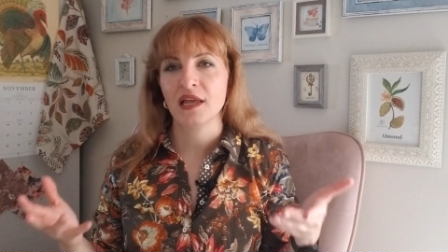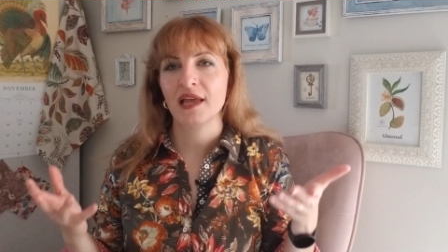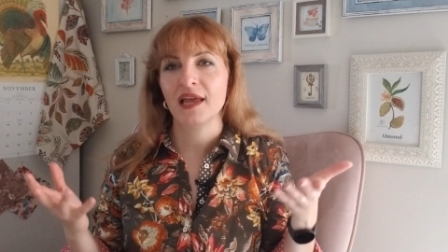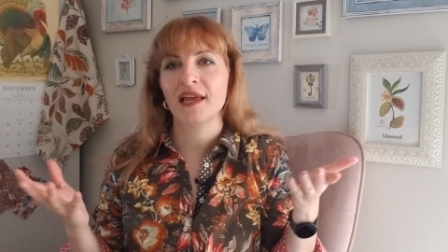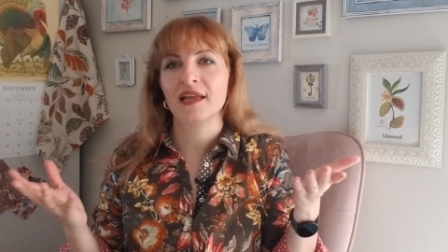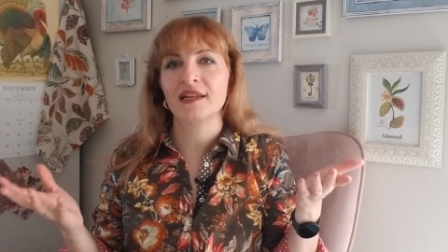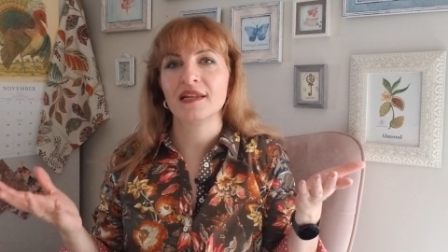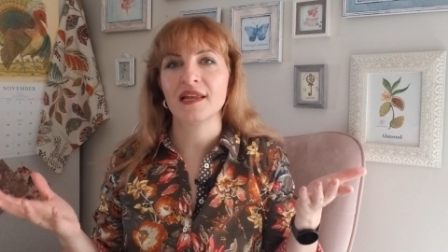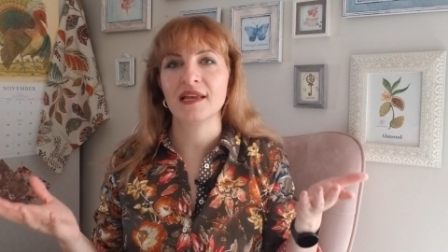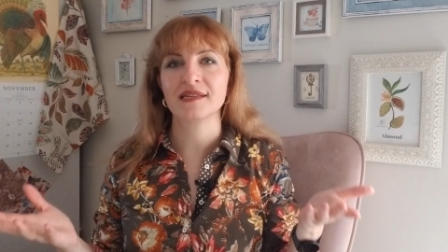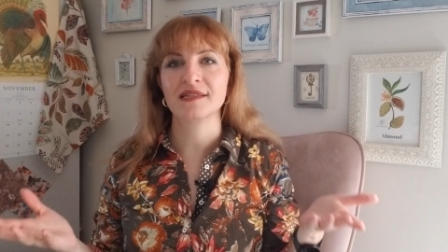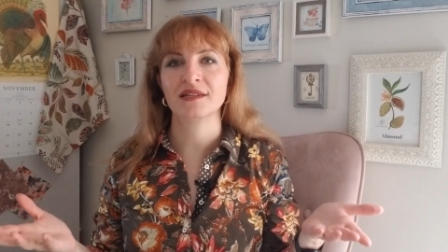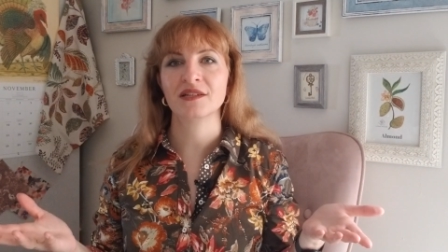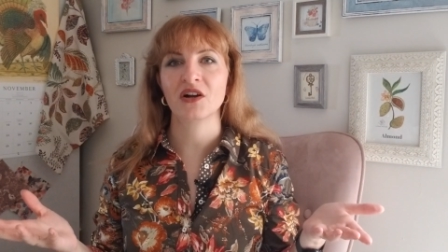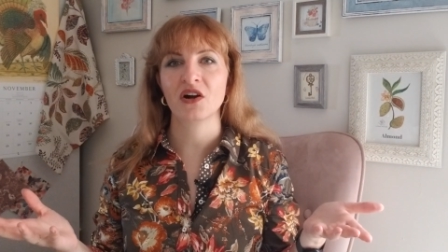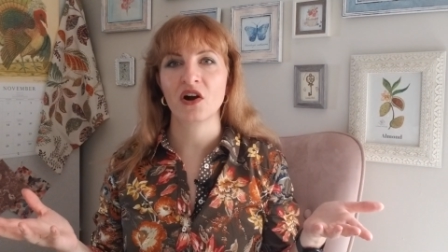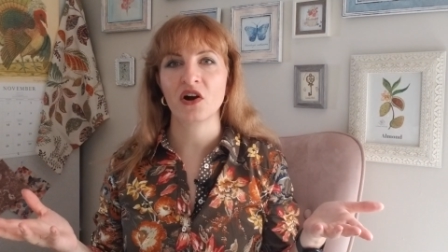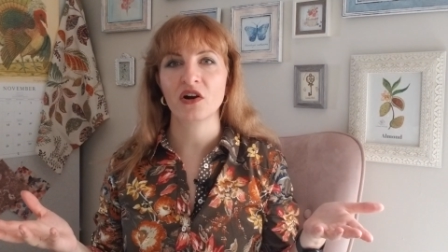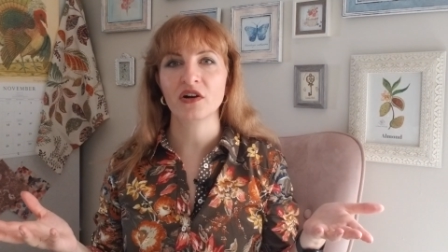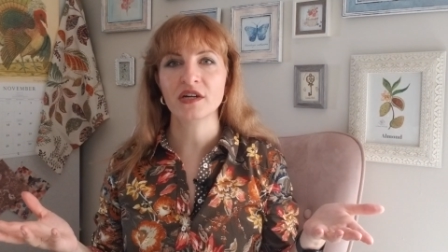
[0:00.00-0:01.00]
And as an
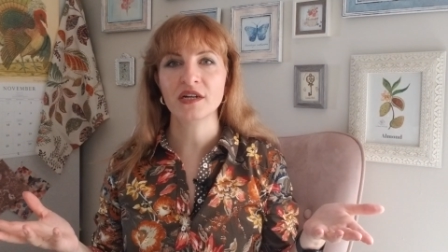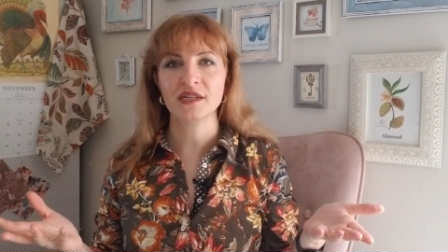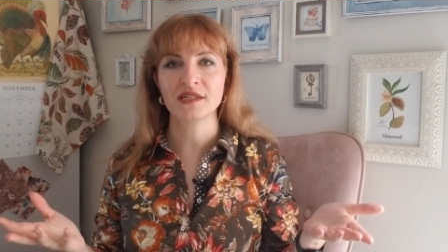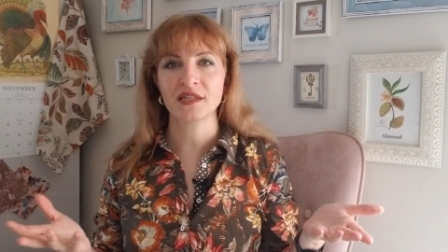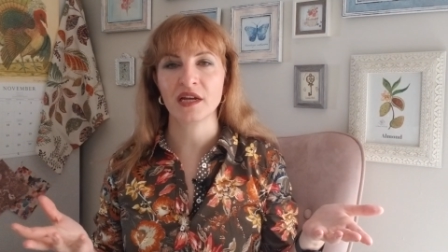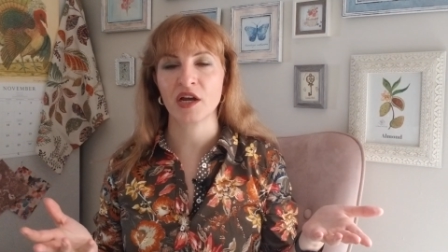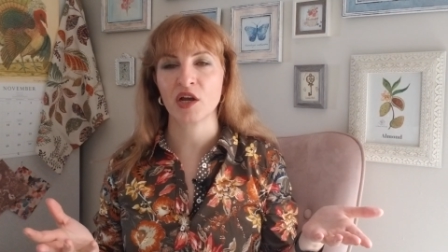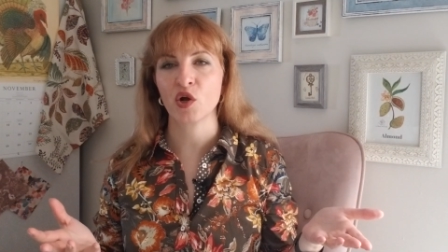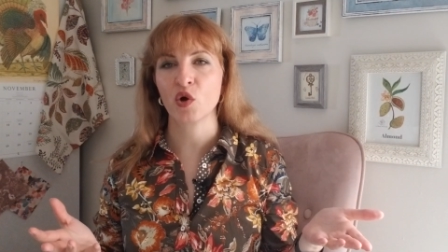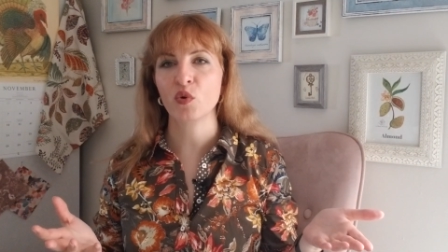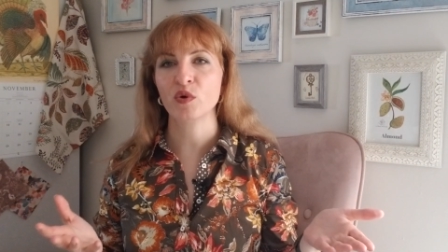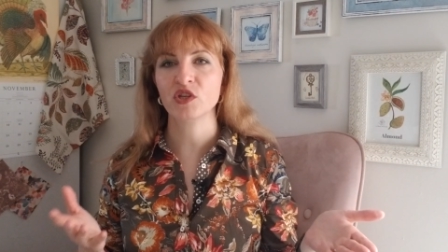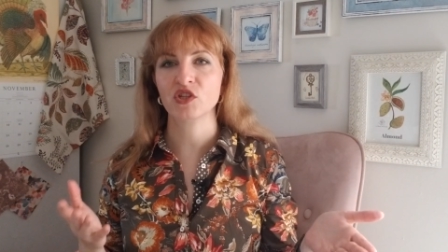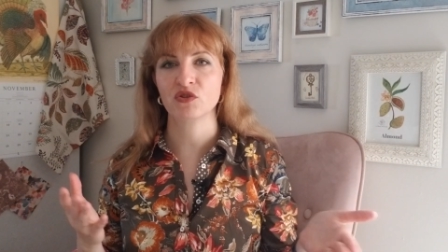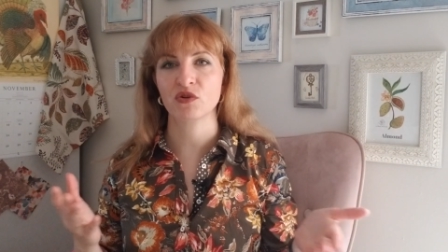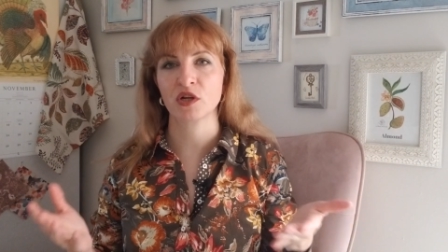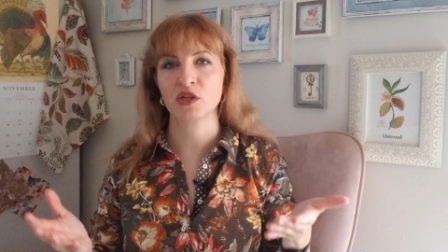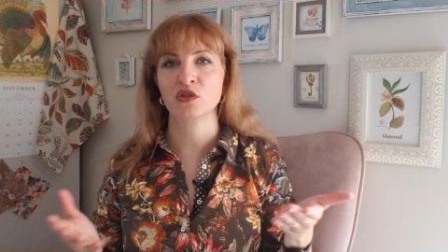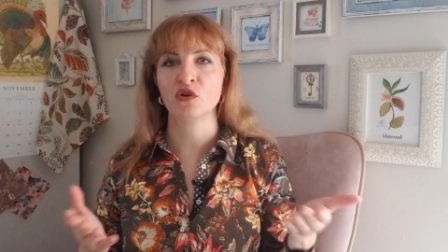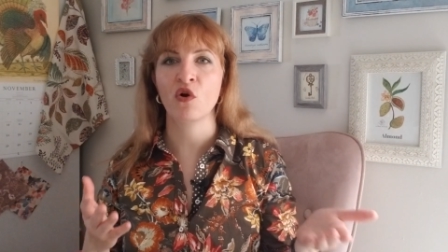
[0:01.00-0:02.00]
artist, I always
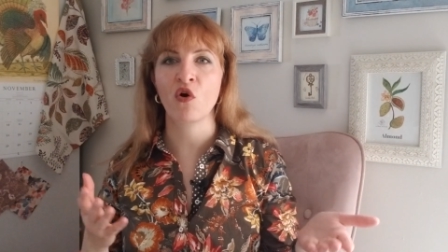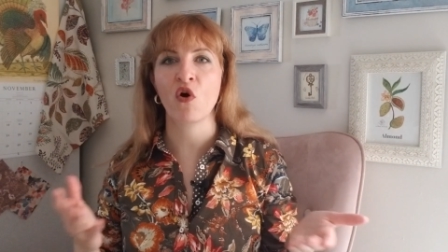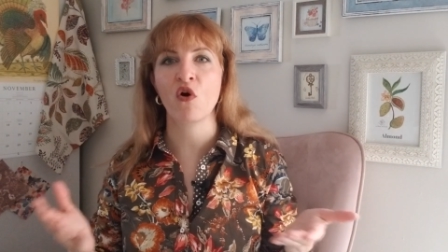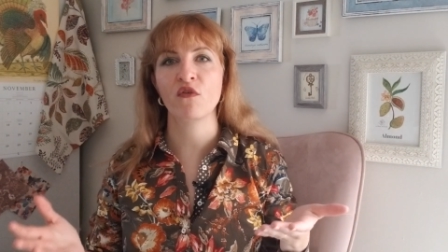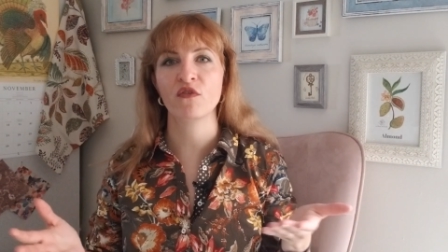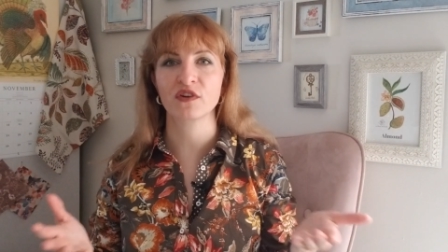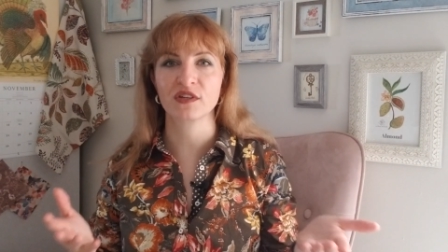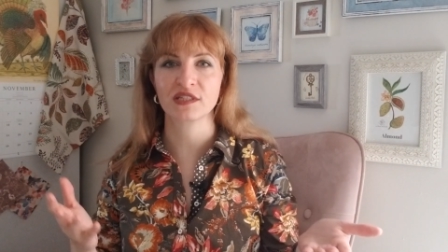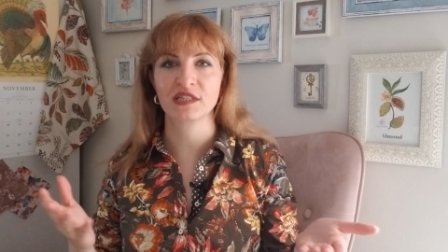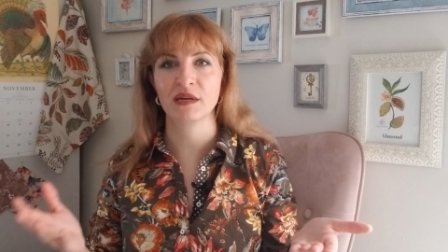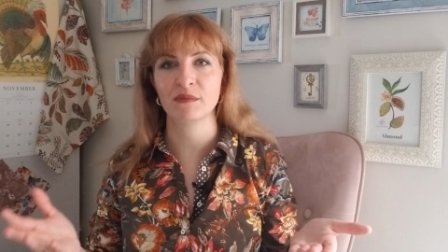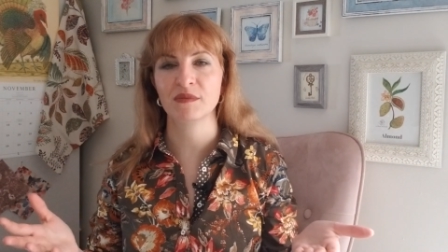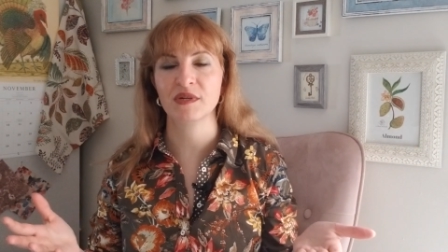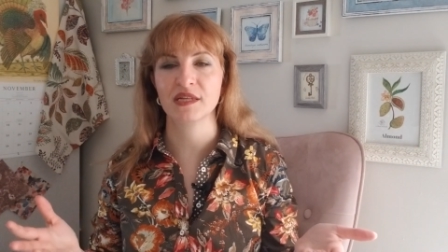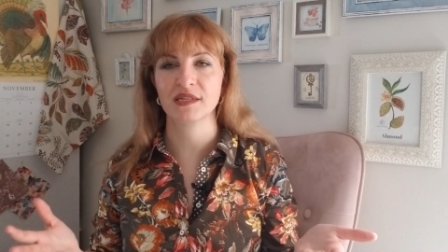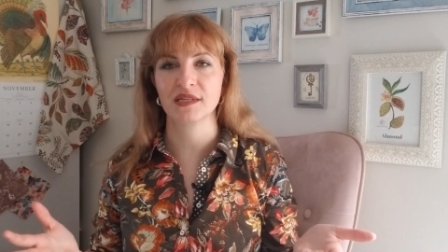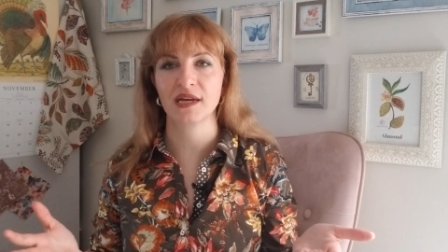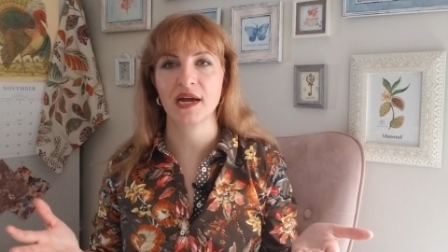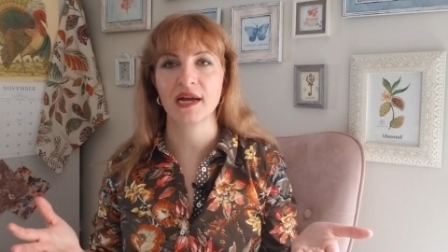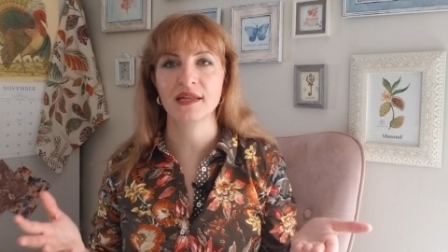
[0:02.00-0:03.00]
try to offer some
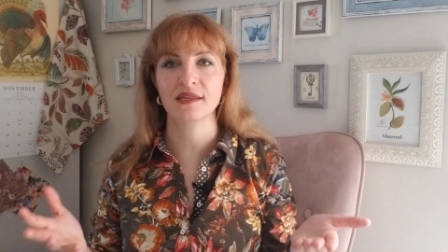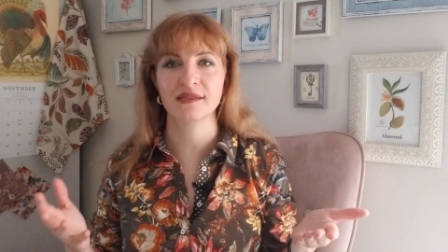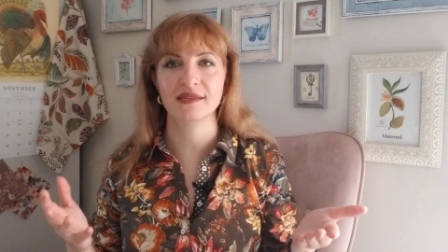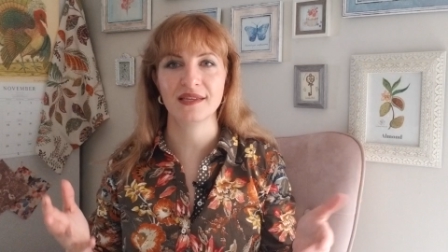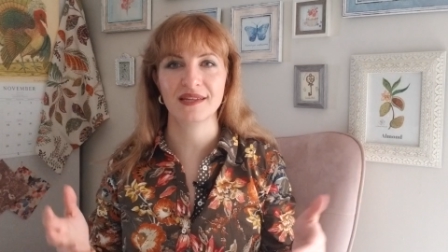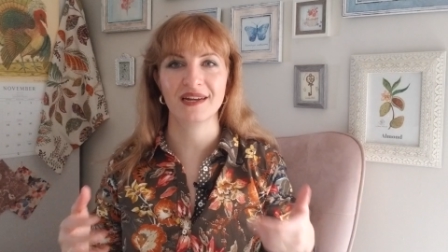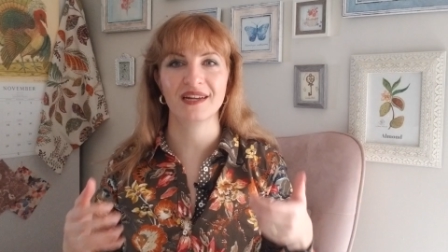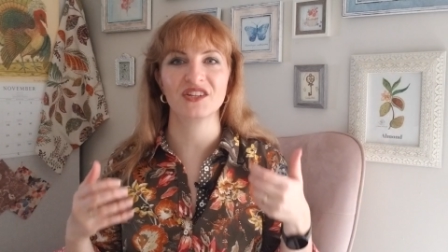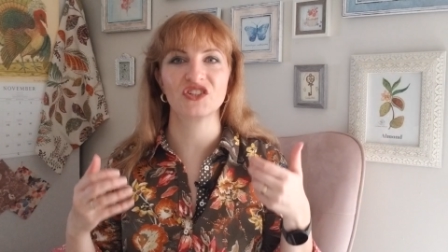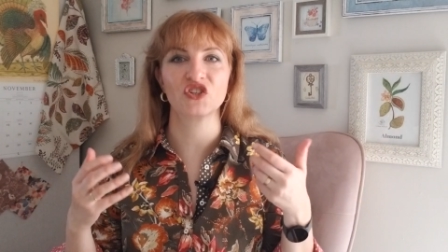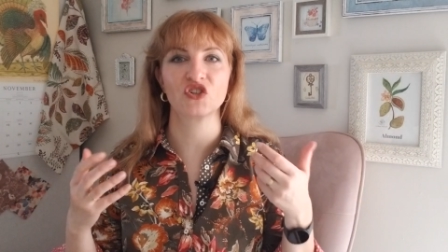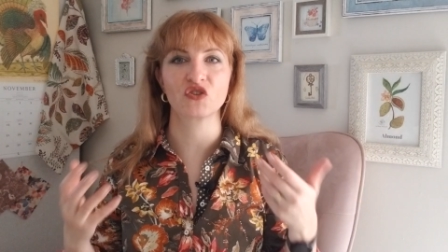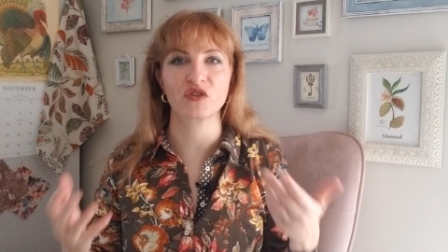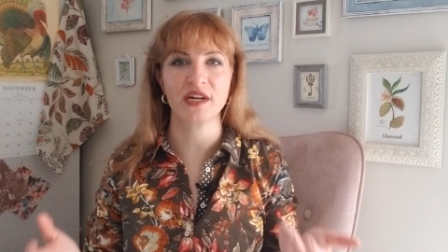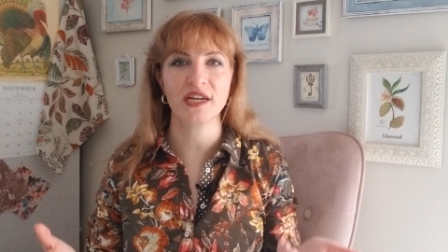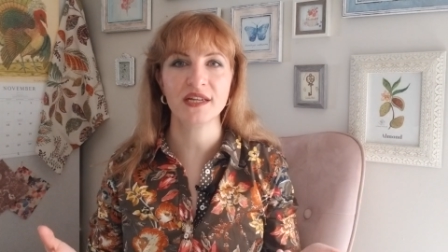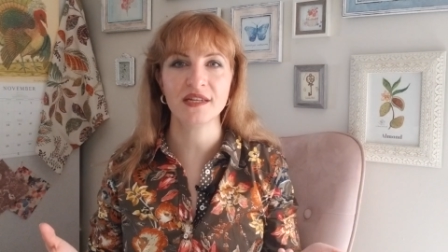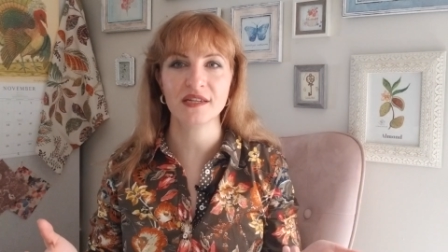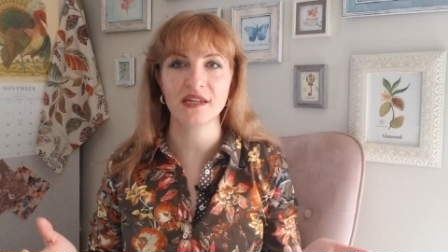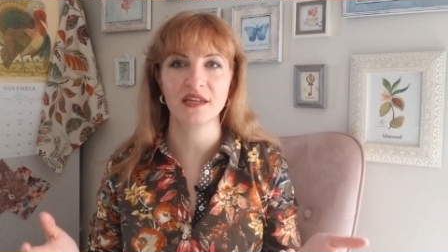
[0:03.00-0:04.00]
designs that are
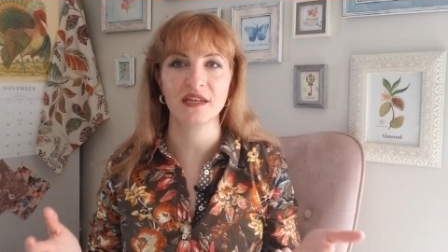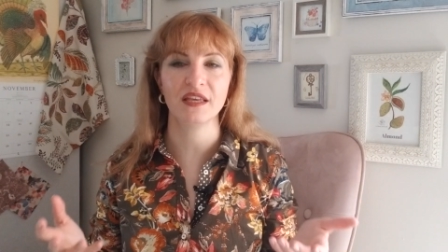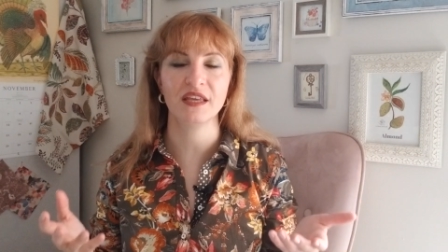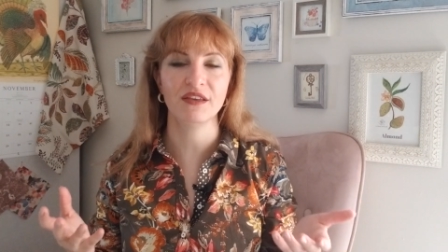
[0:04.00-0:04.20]
trending,